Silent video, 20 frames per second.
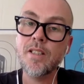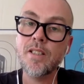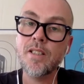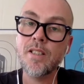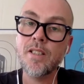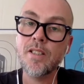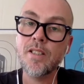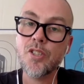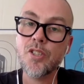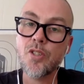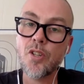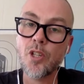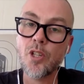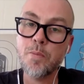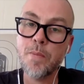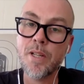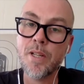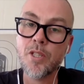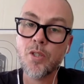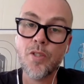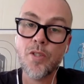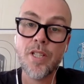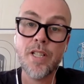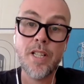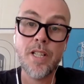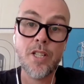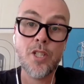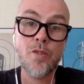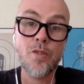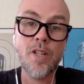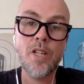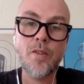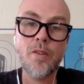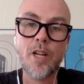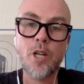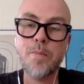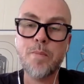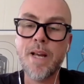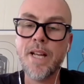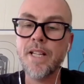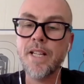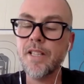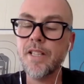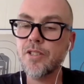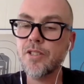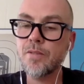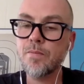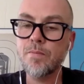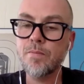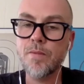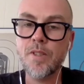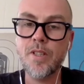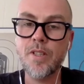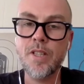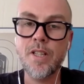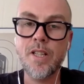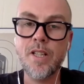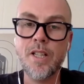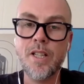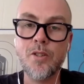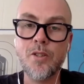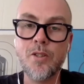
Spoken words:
this documentary, it's really recommended to